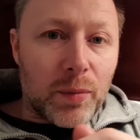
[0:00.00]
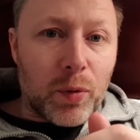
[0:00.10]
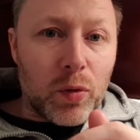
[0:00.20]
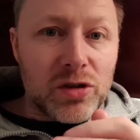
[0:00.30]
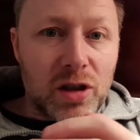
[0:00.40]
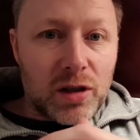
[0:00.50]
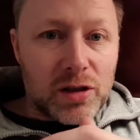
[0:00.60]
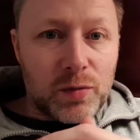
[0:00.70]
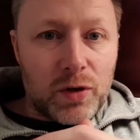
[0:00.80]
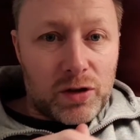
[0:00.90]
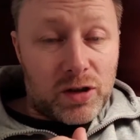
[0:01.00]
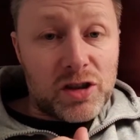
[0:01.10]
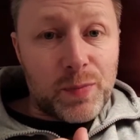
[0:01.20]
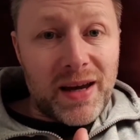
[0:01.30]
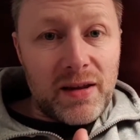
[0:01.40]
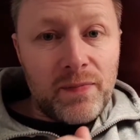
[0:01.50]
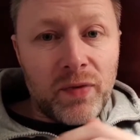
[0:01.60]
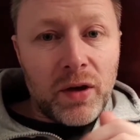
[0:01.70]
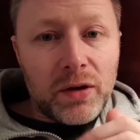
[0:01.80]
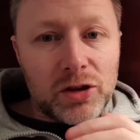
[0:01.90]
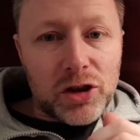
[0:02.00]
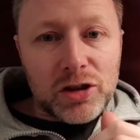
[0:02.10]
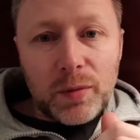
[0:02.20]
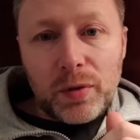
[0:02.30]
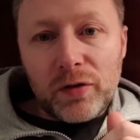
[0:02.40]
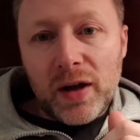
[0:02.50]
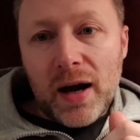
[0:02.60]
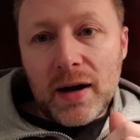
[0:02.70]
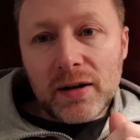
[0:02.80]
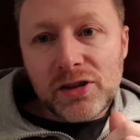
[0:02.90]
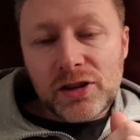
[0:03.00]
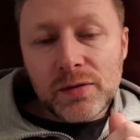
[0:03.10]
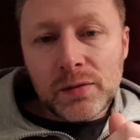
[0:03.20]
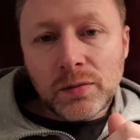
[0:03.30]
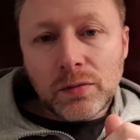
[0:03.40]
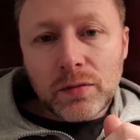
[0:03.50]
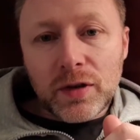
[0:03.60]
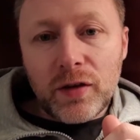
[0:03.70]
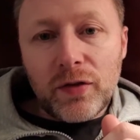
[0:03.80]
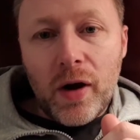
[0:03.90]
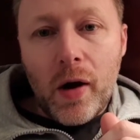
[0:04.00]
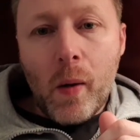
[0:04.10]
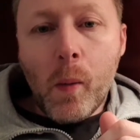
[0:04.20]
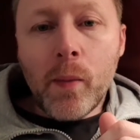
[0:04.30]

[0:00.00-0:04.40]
bones at the spine, just above the arse. They've